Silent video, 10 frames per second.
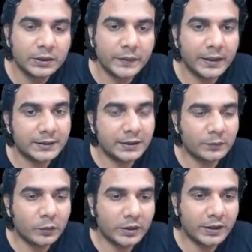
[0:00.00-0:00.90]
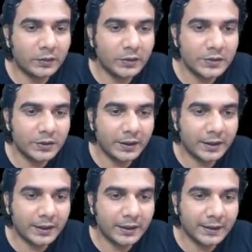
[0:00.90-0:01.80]
So when x is more than or equal to 0, you
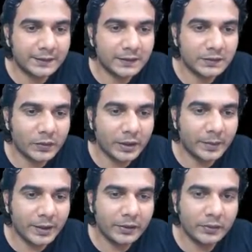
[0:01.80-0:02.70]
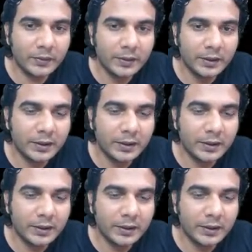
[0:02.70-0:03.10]
can write x square by 2